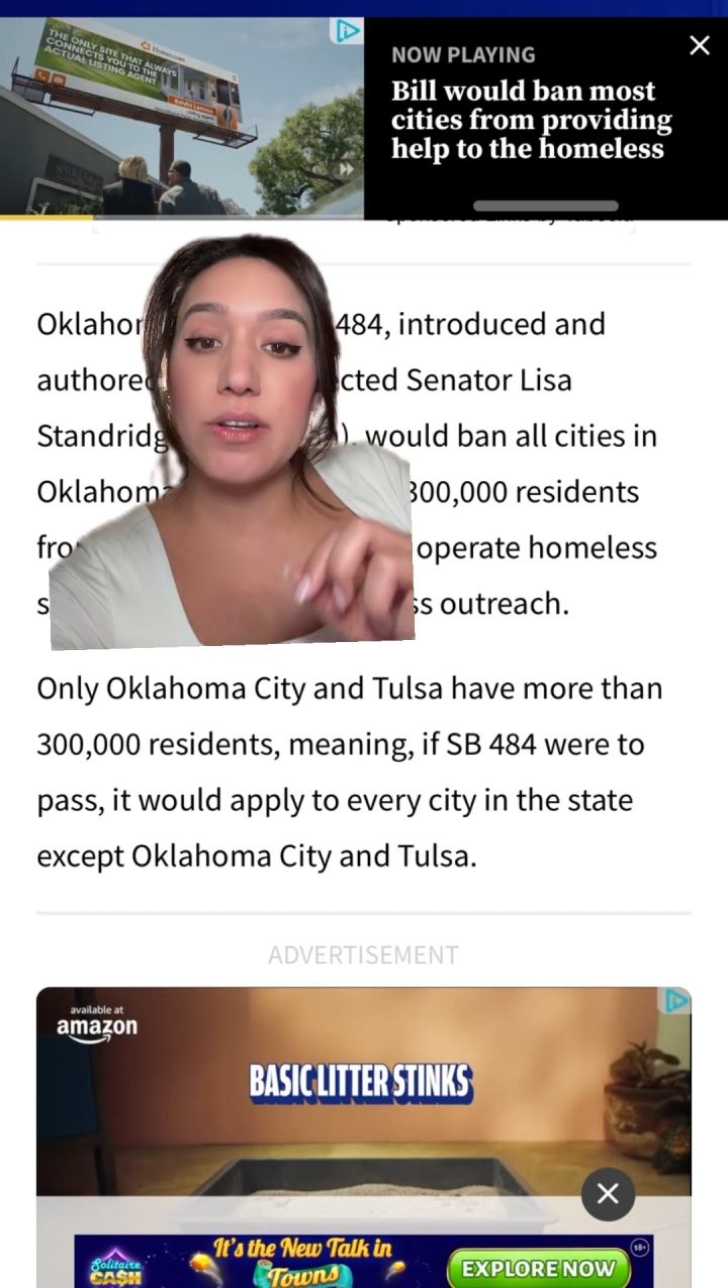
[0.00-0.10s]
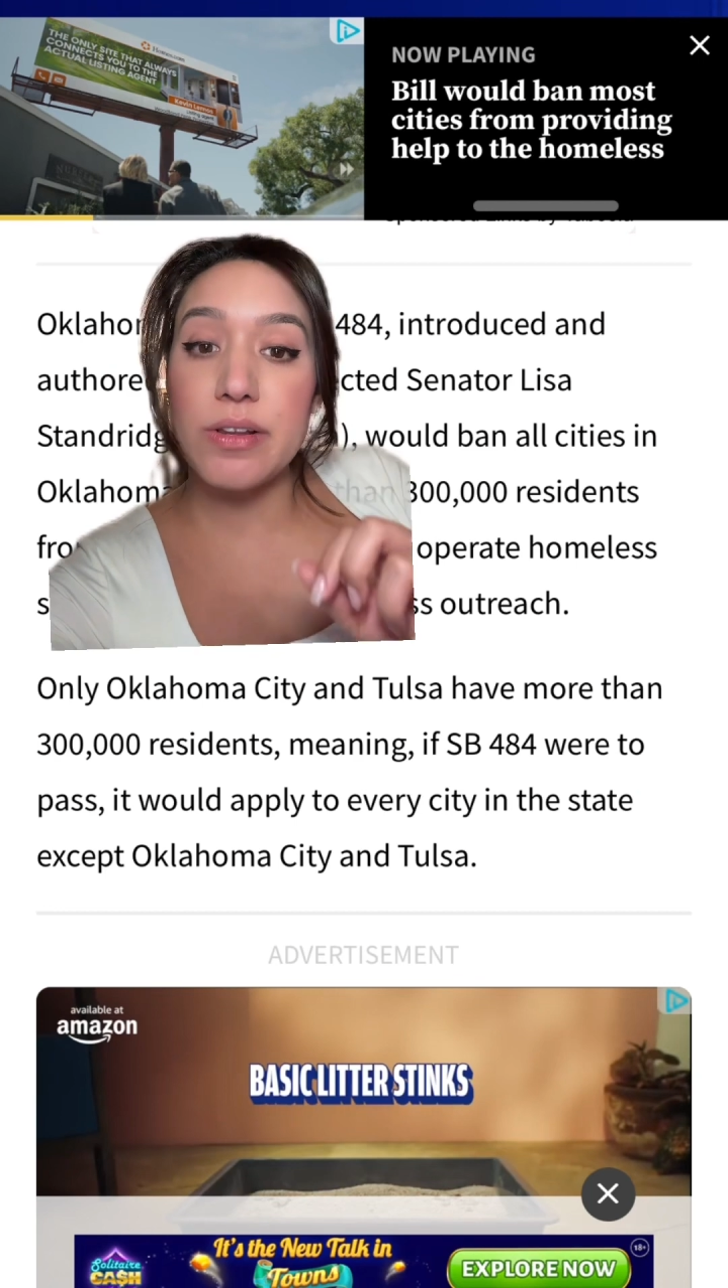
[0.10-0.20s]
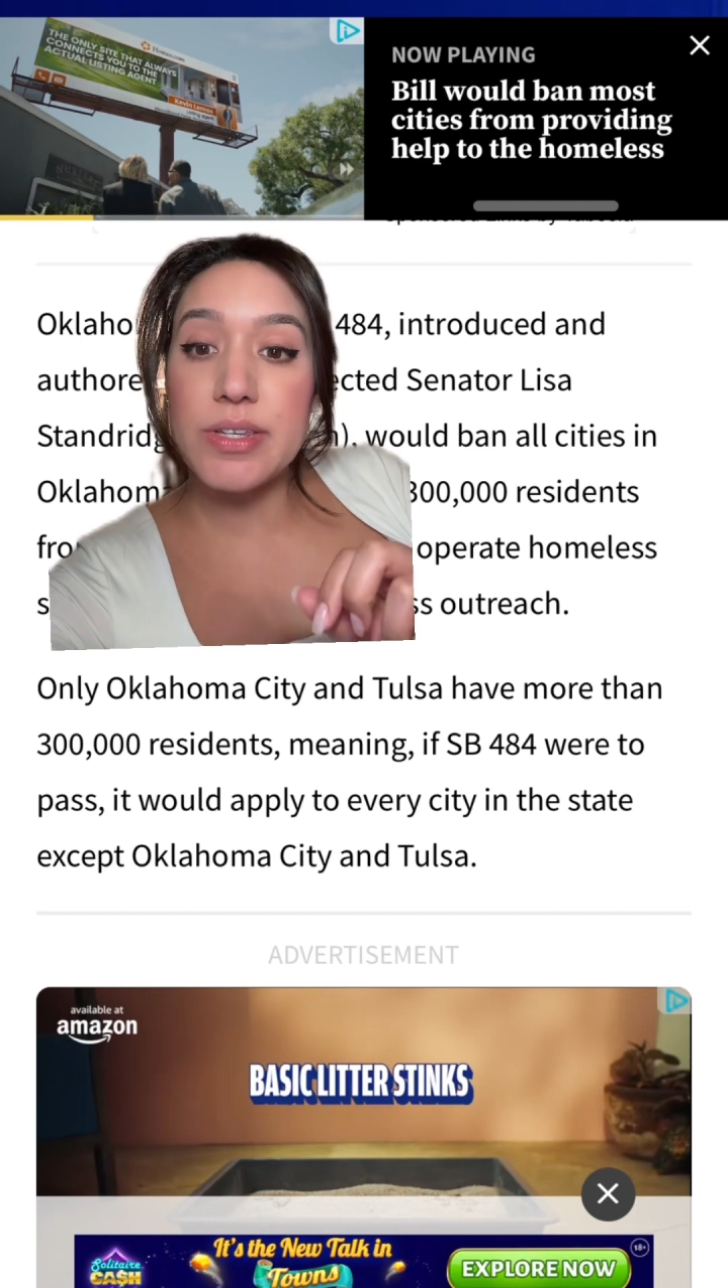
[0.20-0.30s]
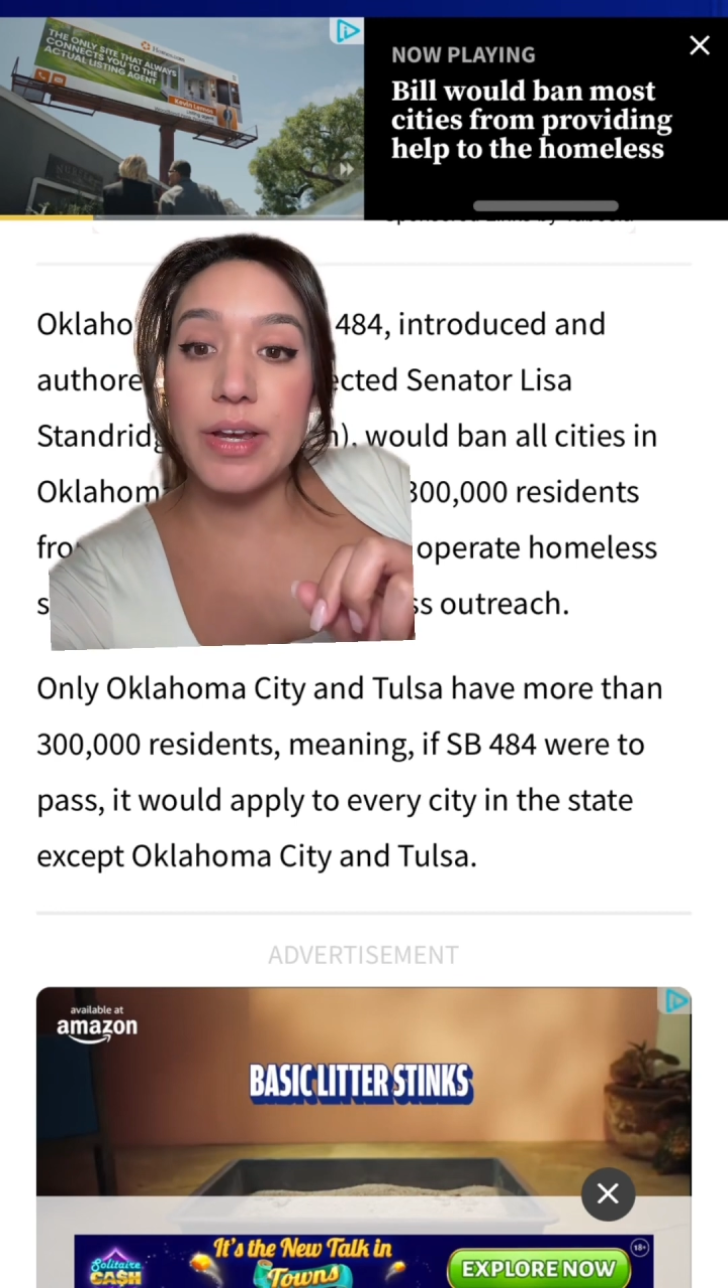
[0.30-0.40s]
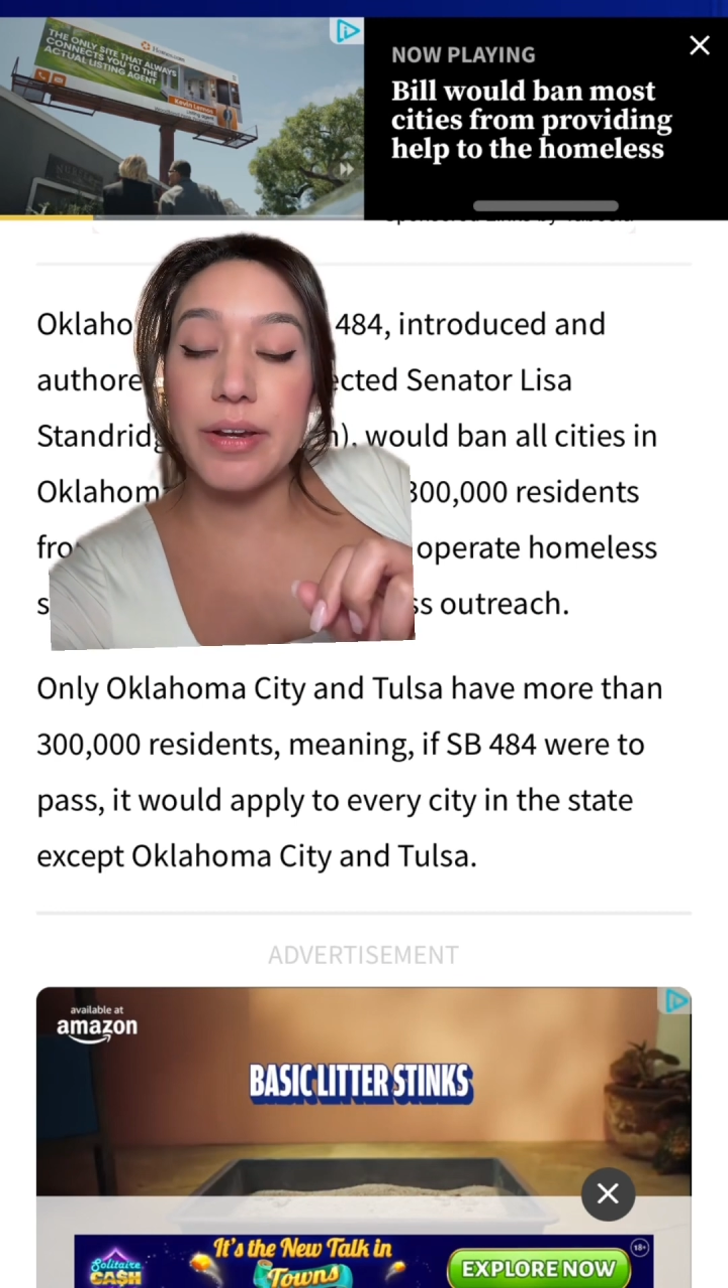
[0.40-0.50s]

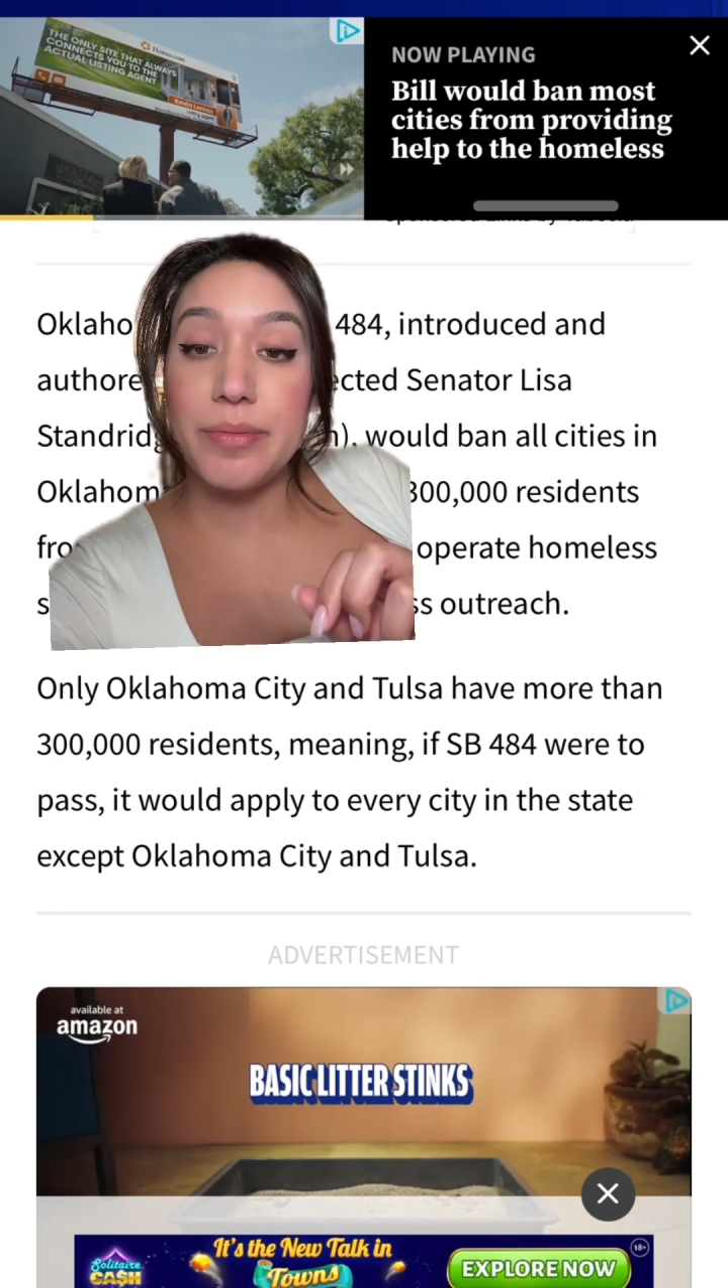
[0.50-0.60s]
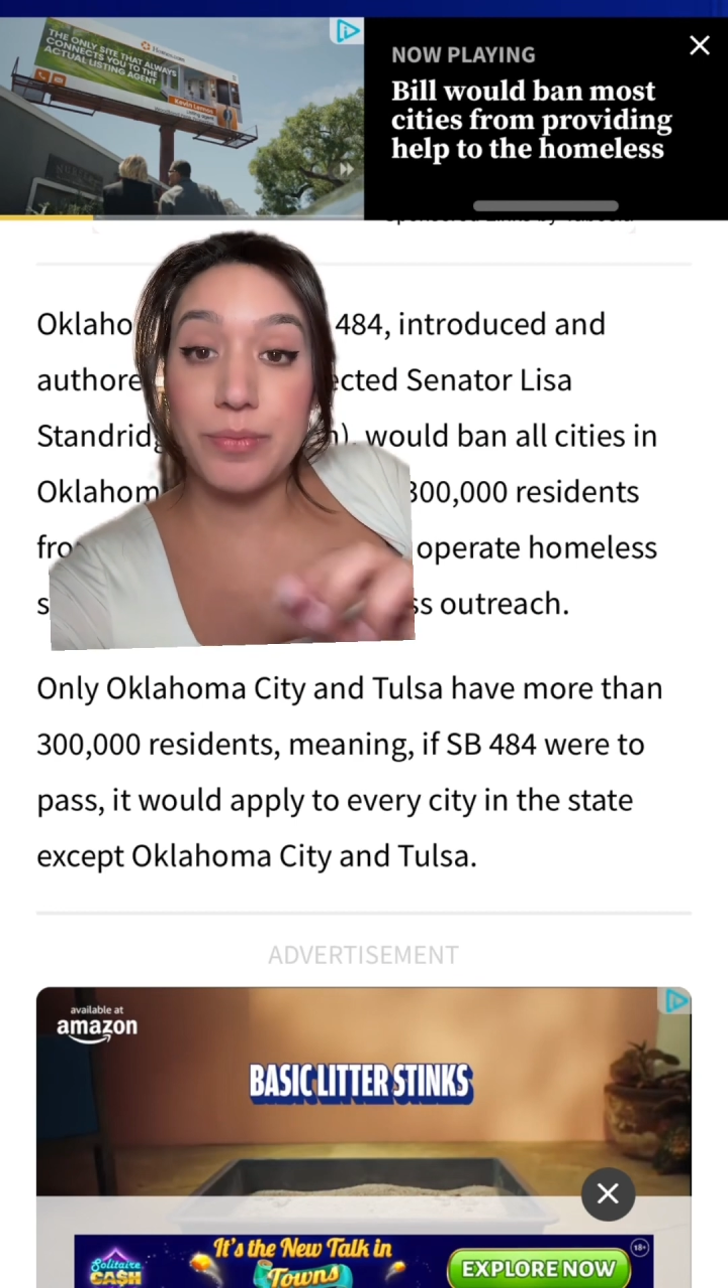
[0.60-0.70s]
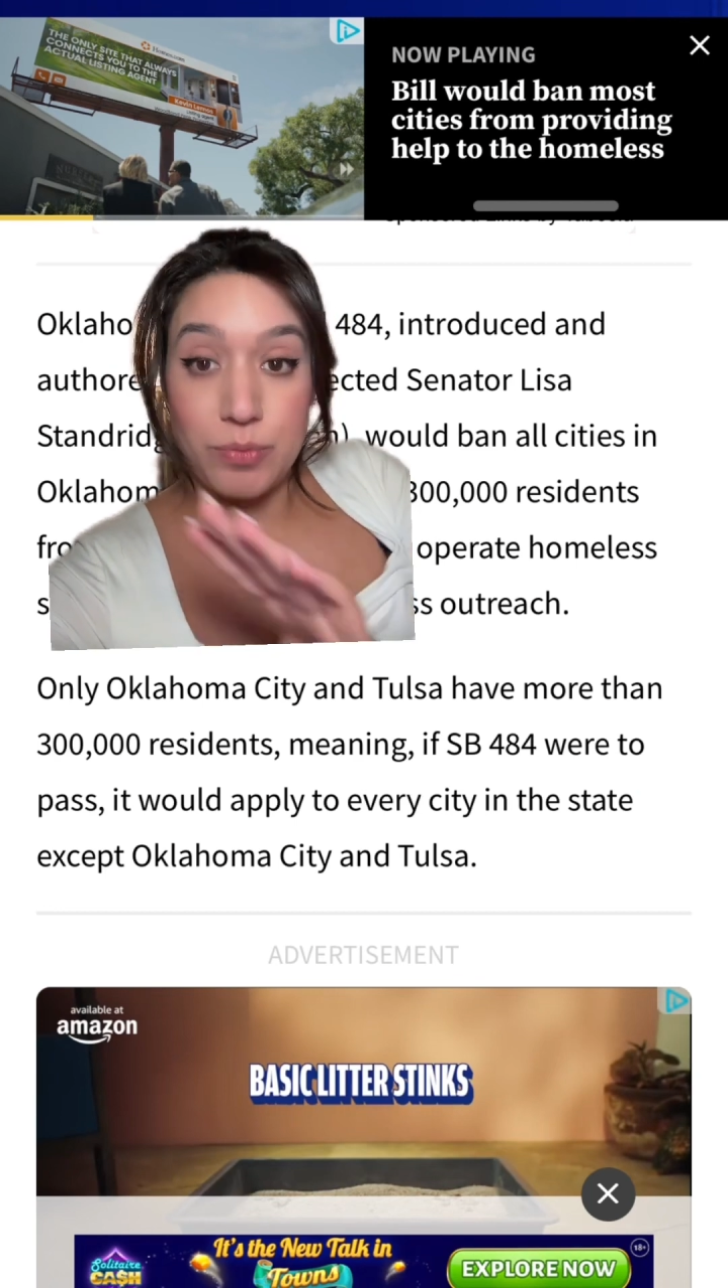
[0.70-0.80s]
Tulsa